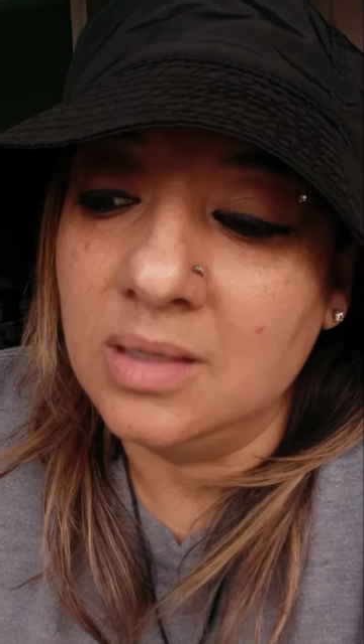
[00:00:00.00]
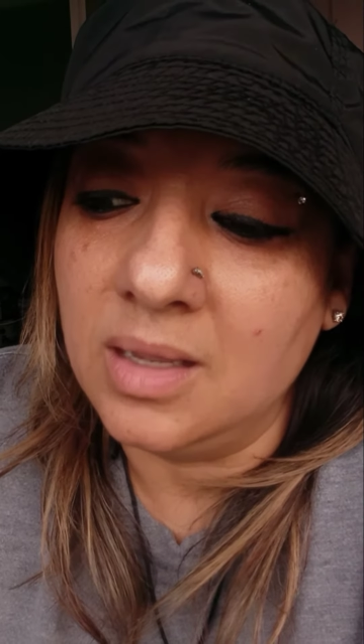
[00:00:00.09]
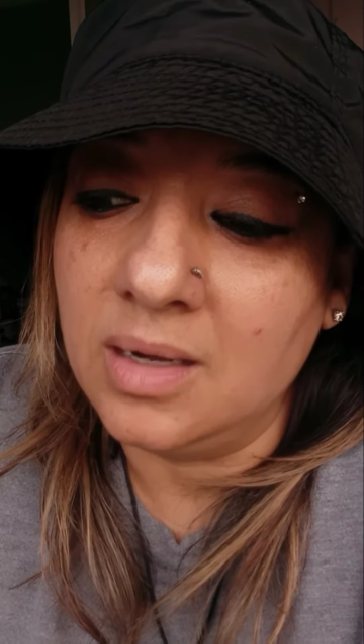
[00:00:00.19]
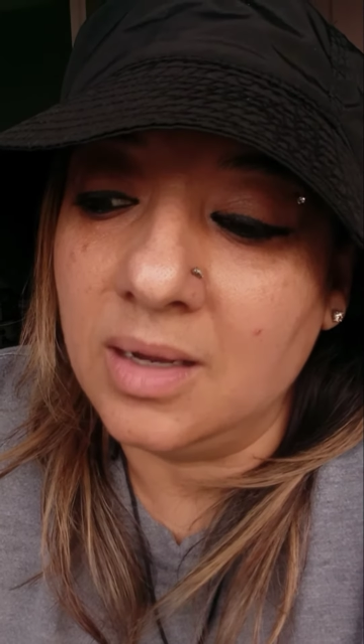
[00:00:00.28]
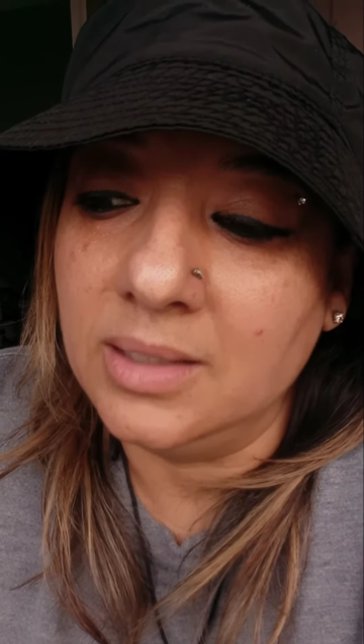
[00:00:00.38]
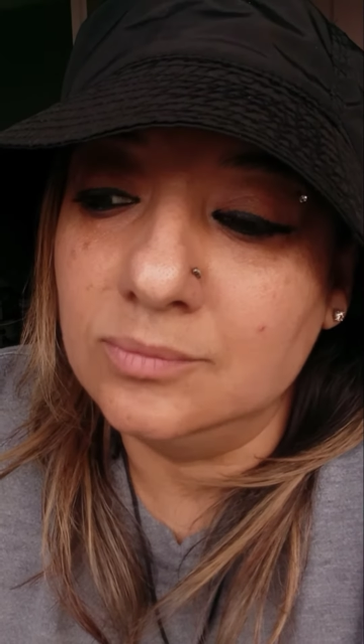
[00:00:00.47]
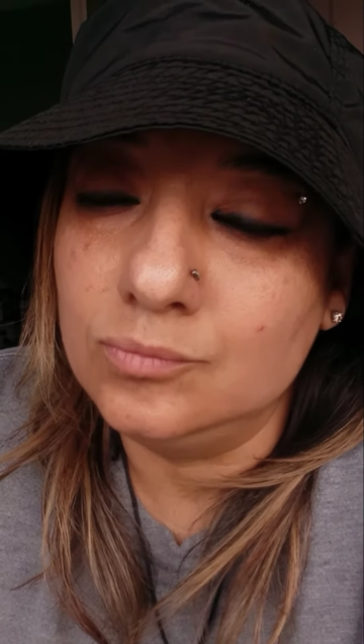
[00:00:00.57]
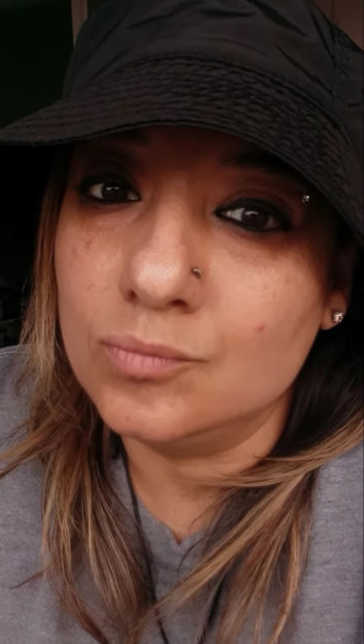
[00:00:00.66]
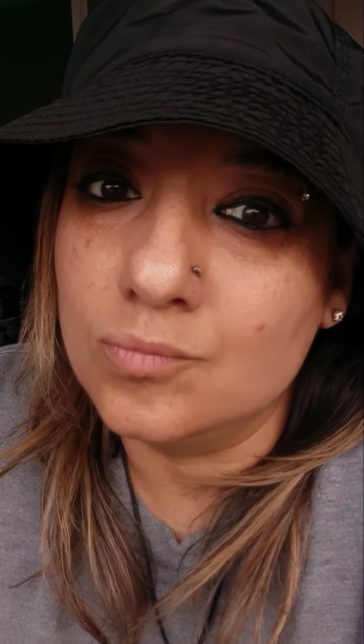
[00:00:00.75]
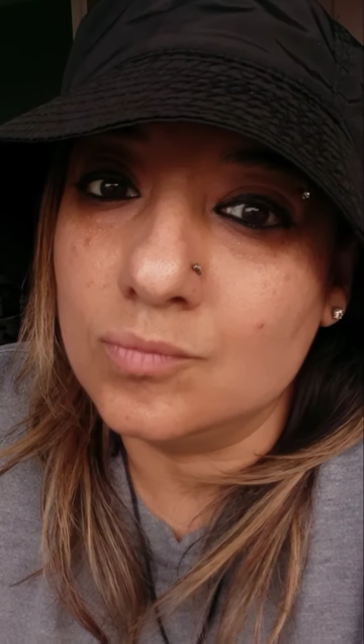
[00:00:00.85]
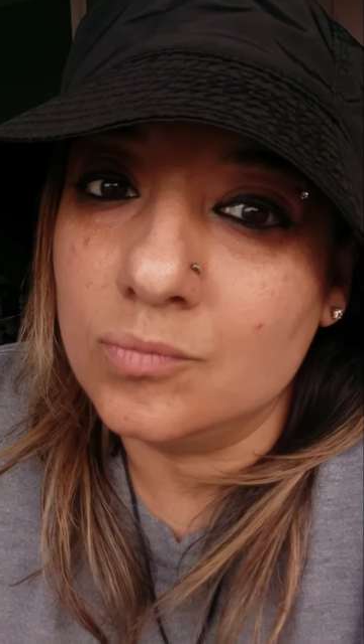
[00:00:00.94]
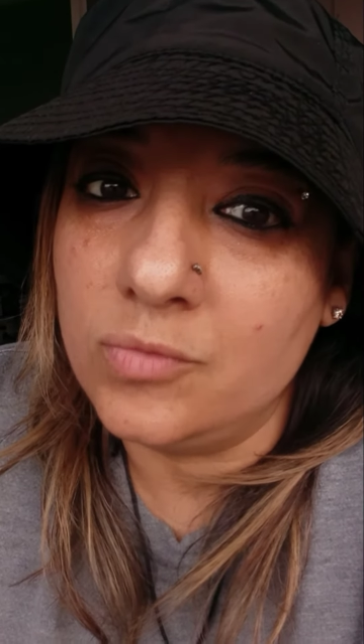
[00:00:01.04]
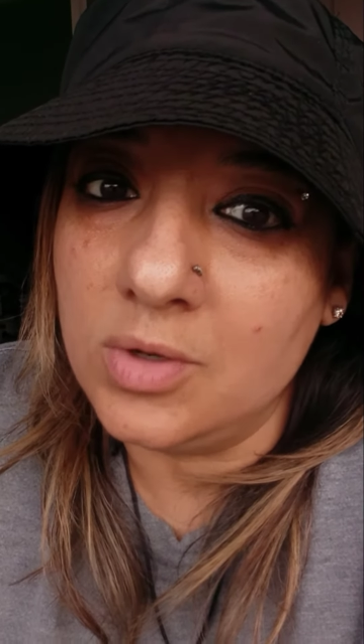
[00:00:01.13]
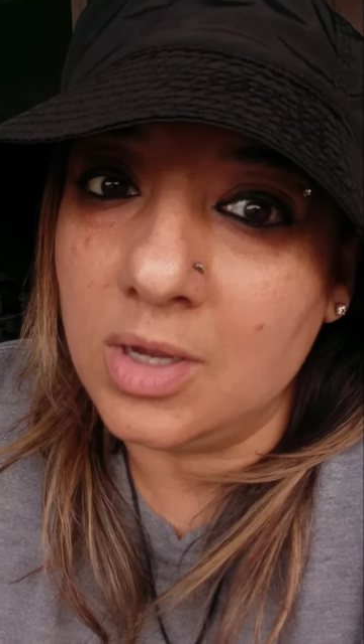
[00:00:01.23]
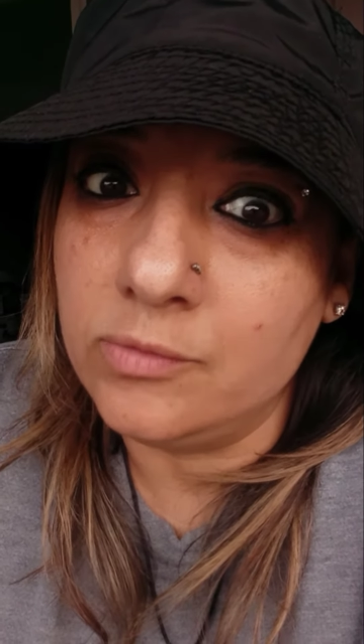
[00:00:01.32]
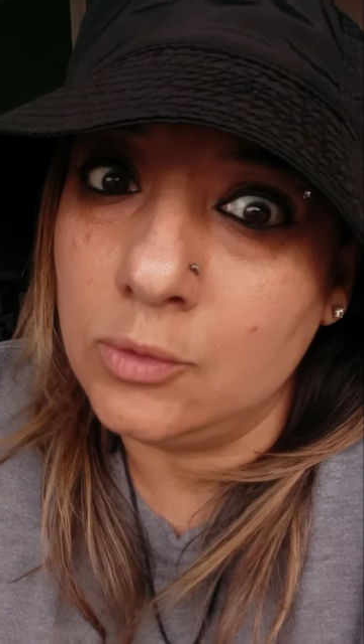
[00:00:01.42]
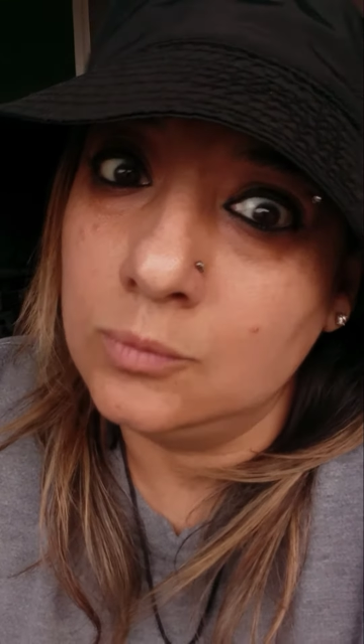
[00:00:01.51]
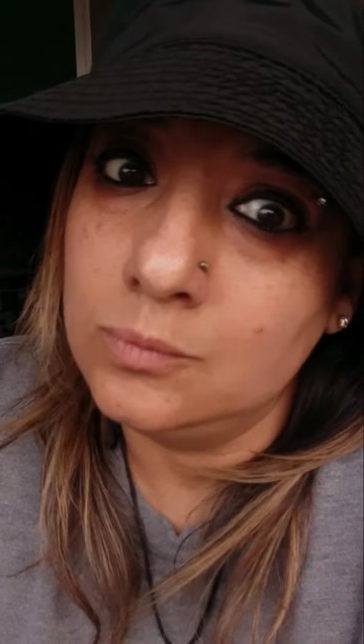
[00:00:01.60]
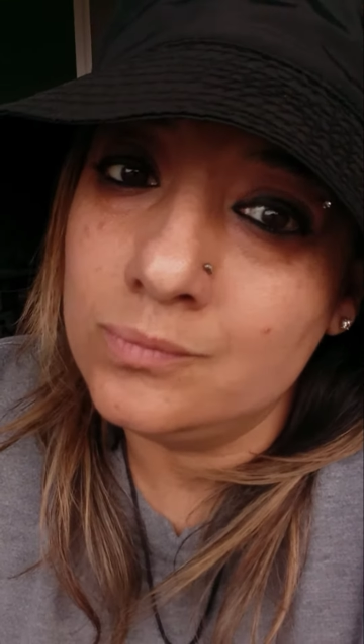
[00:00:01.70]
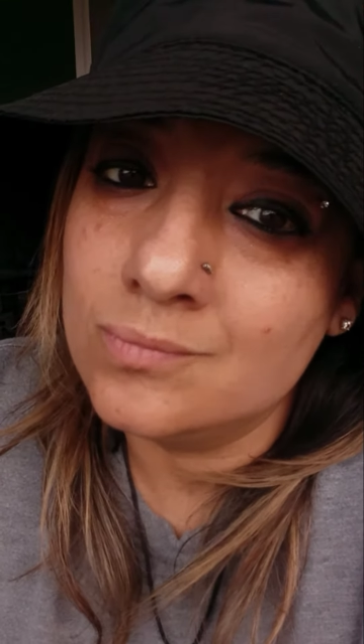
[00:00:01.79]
And I forgave you.